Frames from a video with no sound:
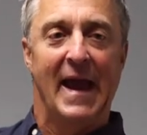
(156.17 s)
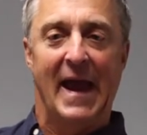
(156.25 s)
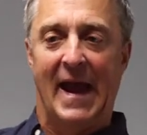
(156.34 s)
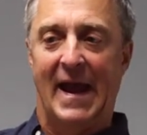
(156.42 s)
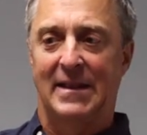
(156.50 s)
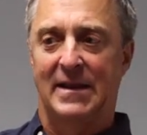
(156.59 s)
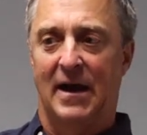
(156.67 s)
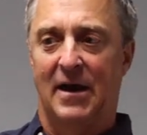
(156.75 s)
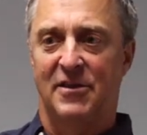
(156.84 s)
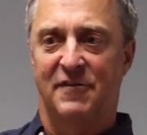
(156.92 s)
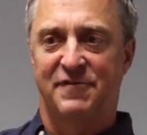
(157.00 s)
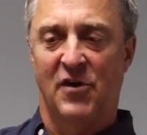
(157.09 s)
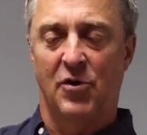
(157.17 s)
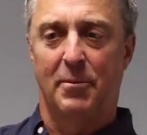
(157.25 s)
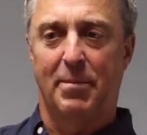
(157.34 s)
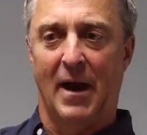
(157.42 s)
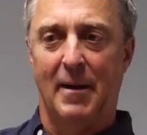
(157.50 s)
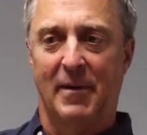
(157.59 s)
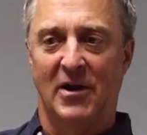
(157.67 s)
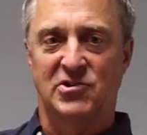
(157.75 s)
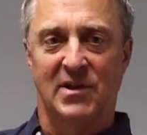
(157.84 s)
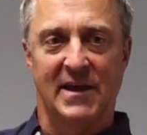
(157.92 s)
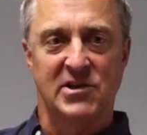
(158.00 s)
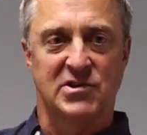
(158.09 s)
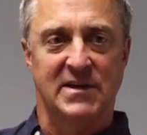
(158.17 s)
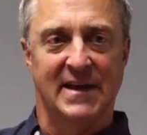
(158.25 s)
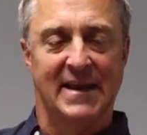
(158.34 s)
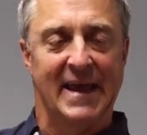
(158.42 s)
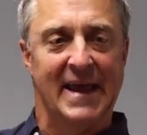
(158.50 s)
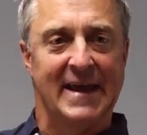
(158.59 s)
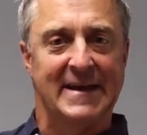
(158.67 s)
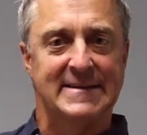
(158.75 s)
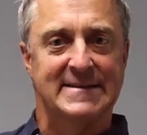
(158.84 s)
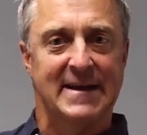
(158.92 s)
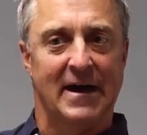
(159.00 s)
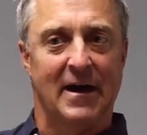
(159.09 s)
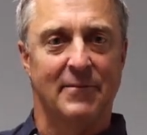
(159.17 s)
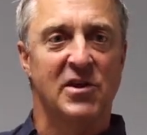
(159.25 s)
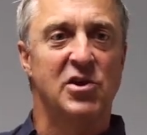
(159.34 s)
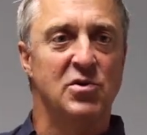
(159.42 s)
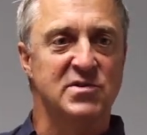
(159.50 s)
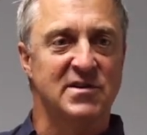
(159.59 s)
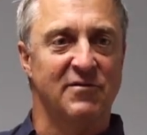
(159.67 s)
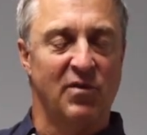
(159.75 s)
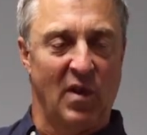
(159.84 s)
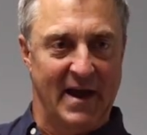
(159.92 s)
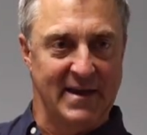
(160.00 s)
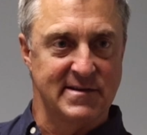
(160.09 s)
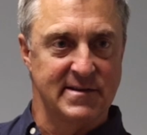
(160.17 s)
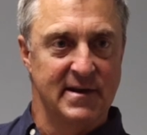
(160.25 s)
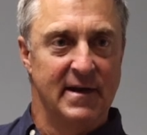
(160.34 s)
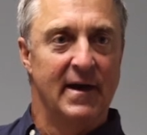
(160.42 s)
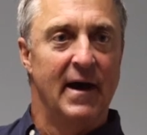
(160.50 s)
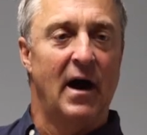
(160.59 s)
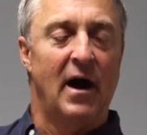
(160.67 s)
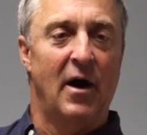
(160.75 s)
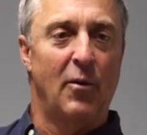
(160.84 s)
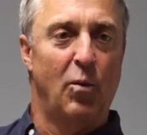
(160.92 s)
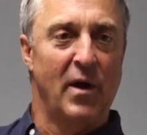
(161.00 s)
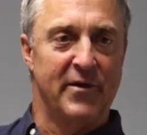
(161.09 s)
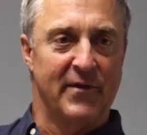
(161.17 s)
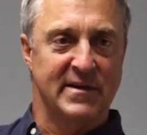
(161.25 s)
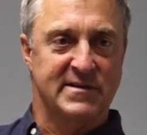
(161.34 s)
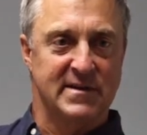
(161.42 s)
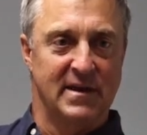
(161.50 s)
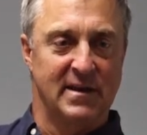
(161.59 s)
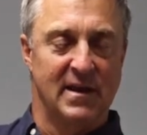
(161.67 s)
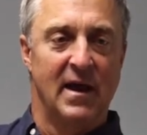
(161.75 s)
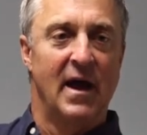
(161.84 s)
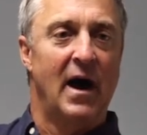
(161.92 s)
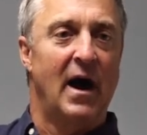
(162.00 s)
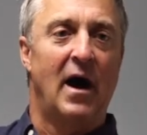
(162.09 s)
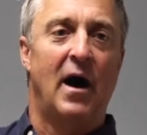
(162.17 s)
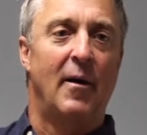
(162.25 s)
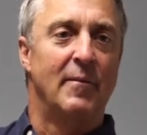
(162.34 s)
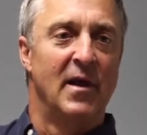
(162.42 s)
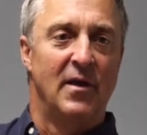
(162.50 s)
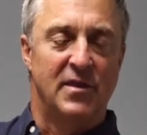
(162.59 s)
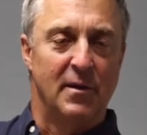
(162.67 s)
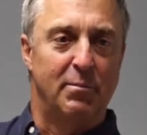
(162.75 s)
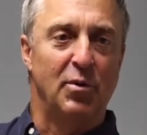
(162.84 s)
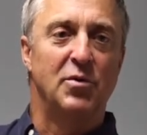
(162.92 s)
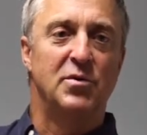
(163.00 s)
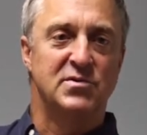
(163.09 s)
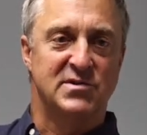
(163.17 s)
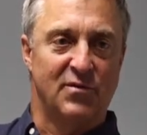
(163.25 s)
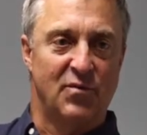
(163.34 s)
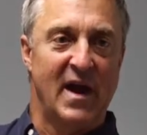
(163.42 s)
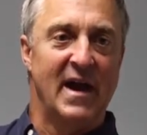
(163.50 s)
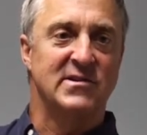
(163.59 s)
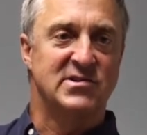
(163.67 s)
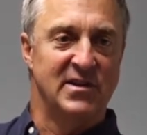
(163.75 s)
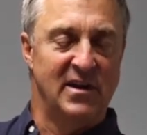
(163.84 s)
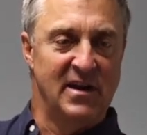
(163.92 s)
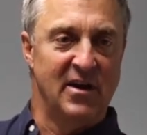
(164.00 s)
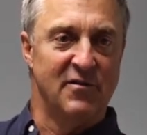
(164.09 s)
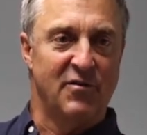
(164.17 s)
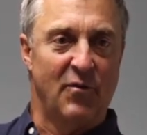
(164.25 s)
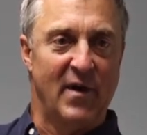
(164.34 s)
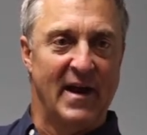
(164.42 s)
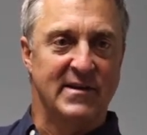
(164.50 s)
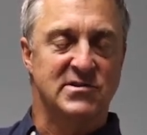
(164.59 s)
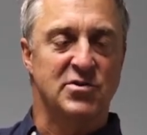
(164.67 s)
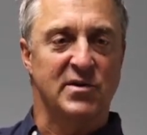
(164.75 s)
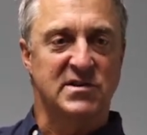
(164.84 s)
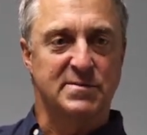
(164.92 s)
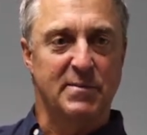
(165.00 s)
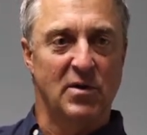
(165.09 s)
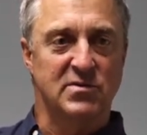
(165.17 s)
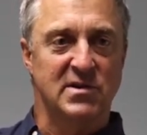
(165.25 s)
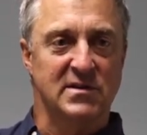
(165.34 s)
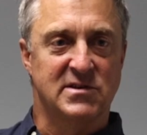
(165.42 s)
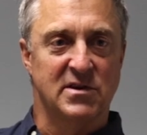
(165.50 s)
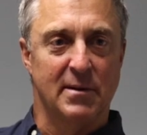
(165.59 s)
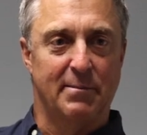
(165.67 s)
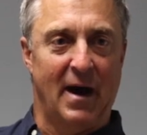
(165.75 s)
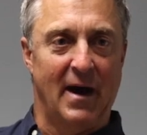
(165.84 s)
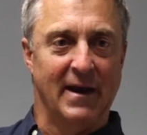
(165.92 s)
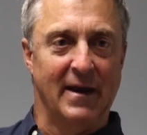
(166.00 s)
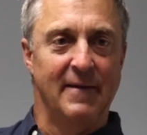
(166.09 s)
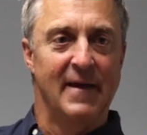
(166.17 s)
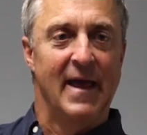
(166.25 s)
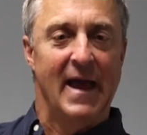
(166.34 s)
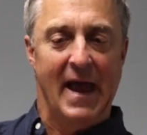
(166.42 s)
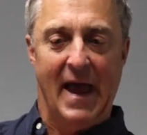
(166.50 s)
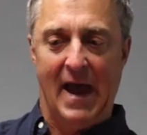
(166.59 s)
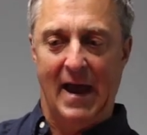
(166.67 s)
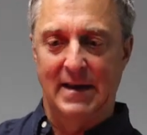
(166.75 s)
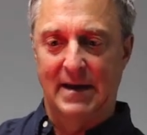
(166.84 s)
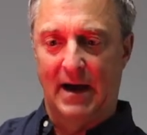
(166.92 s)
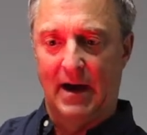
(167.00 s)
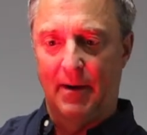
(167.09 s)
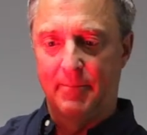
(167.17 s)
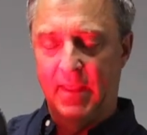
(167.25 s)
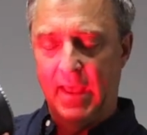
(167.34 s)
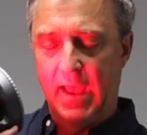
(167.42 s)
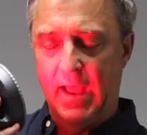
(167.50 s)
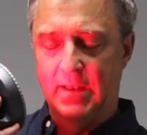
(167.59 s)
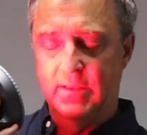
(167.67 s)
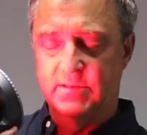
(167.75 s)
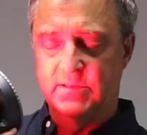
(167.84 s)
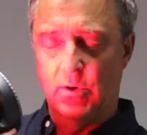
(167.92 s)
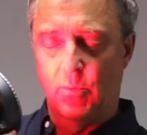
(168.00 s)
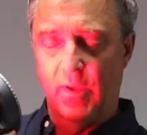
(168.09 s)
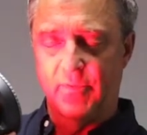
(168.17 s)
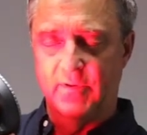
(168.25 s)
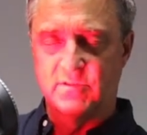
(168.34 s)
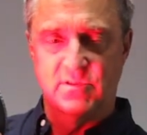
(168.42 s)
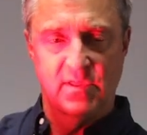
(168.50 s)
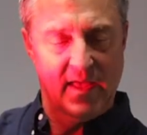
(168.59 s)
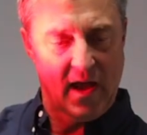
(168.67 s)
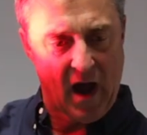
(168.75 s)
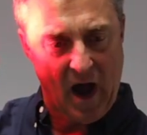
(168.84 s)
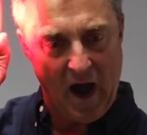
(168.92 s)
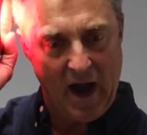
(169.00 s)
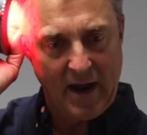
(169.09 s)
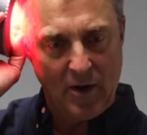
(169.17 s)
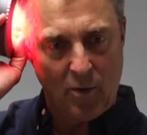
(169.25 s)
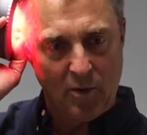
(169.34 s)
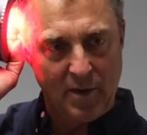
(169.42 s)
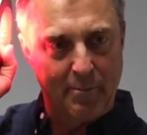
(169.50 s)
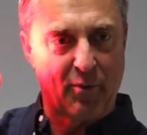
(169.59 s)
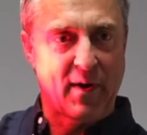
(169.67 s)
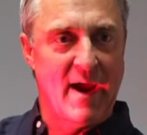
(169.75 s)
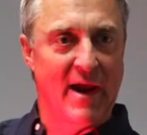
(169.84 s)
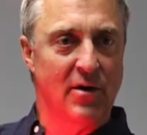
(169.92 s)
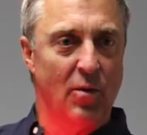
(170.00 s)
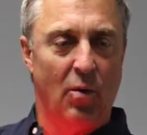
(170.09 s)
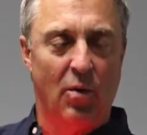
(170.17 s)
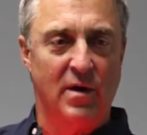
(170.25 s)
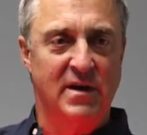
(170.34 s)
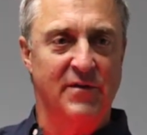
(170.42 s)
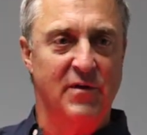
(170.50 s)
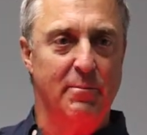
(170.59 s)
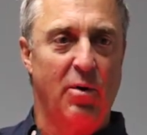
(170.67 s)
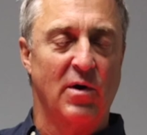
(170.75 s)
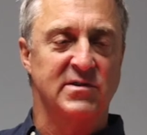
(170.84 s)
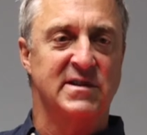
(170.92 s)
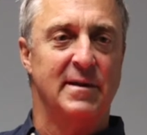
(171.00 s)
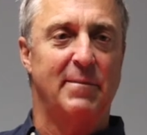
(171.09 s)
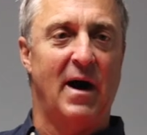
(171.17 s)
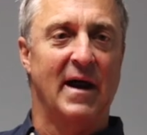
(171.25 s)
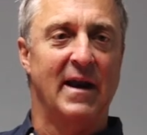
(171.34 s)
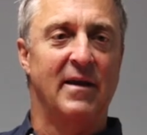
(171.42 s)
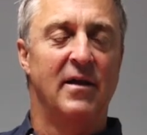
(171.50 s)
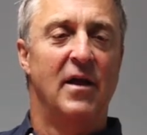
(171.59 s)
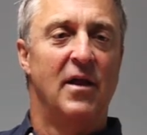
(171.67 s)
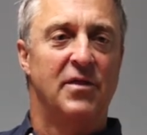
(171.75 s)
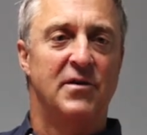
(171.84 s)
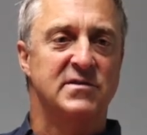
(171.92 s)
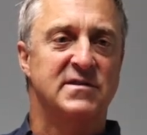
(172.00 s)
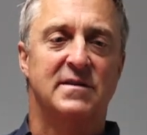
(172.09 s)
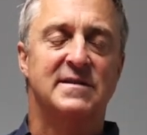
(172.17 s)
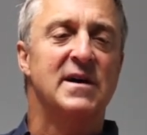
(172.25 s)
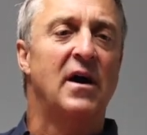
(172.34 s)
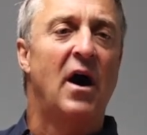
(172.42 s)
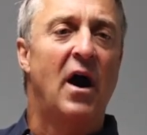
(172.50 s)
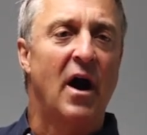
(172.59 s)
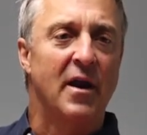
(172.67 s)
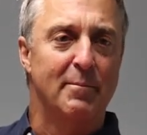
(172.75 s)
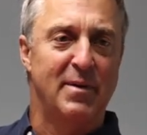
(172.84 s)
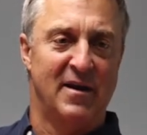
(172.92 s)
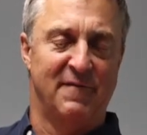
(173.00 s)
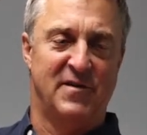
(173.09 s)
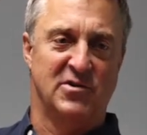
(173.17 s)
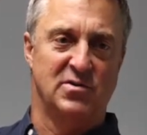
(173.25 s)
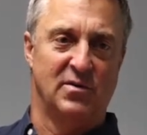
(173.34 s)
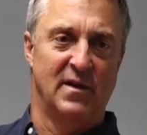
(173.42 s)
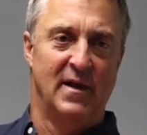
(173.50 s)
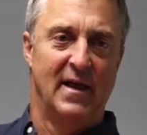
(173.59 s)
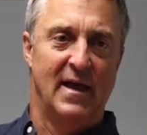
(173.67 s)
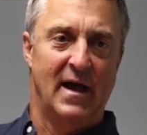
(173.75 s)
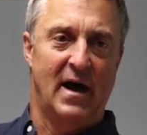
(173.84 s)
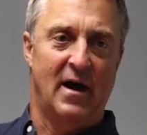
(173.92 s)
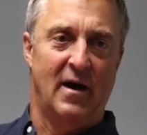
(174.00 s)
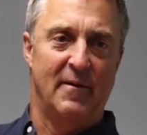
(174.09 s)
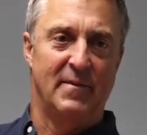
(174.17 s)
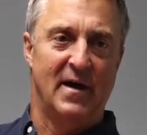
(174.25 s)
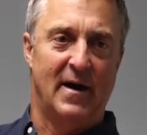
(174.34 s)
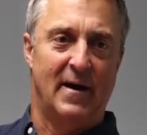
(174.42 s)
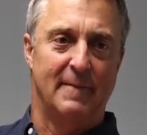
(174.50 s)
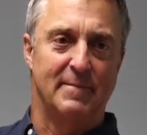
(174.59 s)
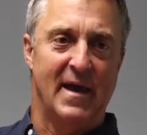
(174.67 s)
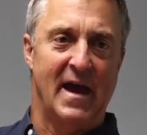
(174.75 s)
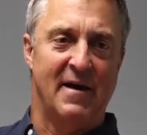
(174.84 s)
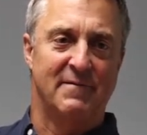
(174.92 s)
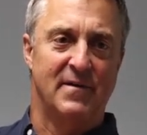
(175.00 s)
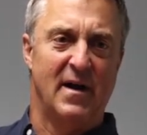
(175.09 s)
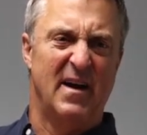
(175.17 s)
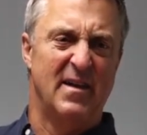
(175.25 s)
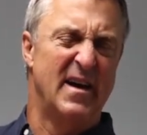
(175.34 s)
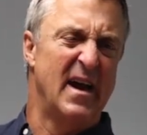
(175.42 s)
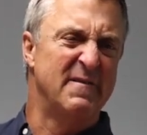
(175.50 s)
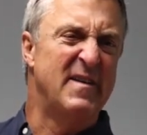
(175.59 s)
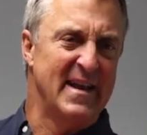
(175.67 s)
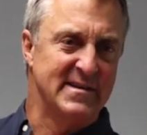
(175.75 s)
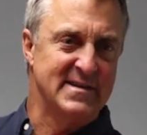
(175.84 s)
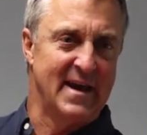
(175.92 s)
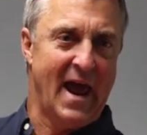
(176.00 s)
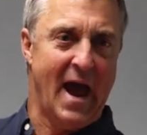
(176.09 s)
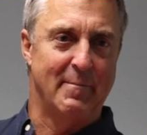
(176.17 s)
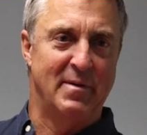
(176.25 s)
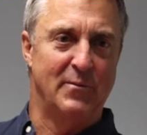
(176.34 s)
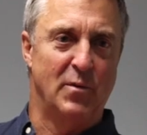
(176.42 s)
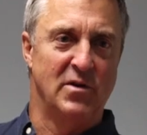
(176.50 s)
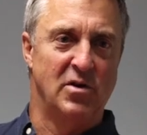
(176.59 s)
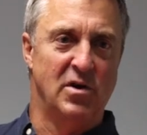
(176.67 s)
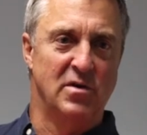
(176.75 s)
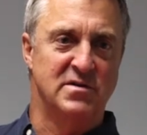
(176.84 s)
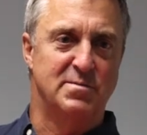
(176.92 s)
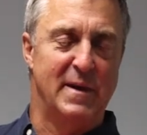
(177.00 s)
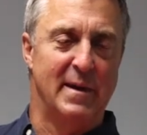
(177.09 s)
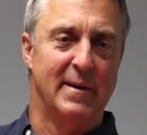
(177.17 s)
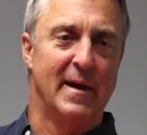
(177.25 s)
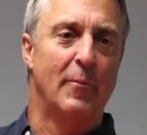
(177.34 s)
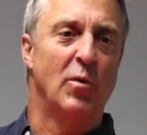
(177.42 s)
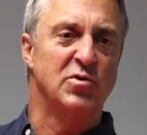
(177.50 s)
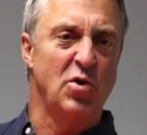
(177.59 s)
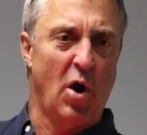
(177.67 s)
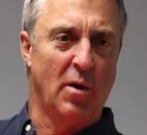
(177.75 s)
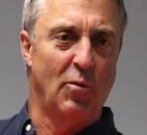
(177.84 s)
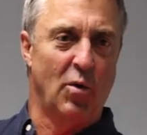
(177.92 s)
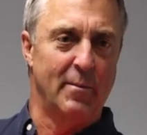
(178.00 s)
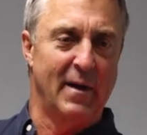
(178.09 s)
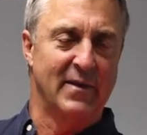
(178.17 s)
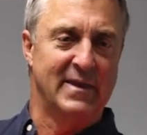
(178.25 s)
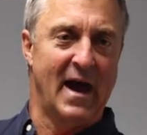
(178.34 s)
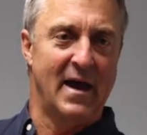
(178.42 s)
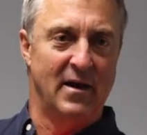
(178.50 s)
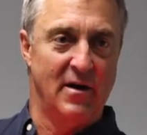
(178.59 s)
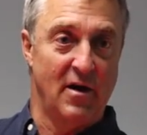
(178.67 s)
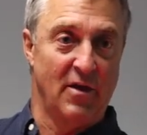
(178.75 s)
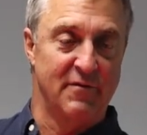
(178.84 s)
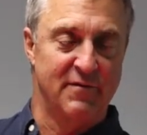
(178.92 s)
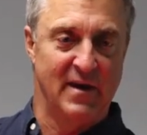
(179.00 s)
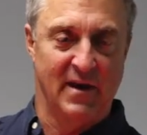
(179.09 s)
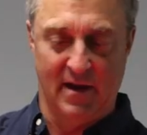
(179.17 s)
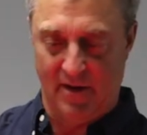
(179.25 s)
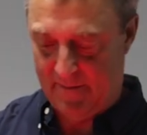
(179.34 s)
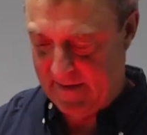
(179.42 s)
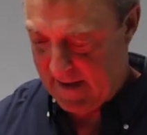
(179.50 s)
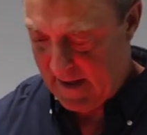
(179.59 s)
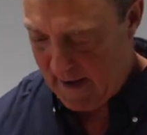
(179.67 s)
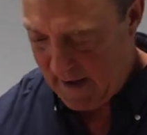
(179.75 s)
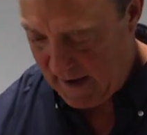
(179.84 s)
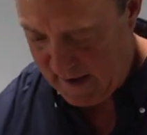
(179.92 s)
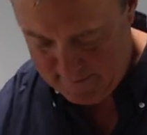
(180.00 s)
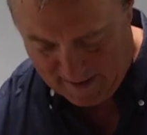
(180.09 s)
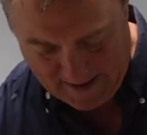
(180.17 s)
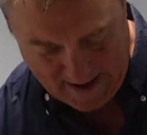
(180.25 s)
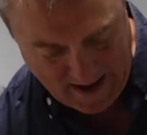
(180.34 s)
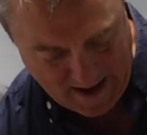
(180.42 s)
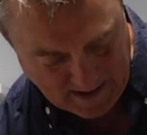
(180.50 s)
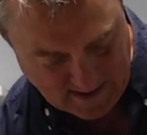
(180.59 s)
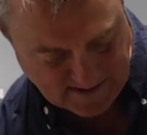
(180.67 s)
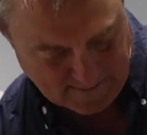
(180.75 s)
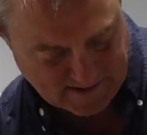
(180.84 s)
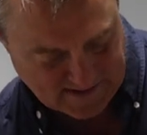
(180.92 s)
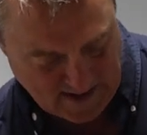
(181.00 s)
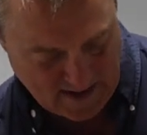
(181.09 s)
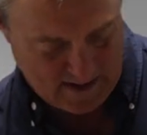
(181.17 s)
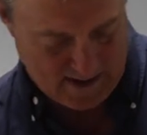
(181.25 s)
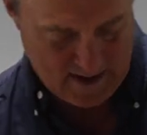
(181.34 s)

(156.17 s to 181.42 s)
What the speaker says: And the photobiomodulation is the use of light, whether it's in the blues, the reds, and the near-infrareds, to expose it to the body. And so whether it's to the eye or the brain or different parts of the body, there's a ton of beneficial events that happen when you use PVM. We'll talk more about that in another video. In my hand, as I'm standing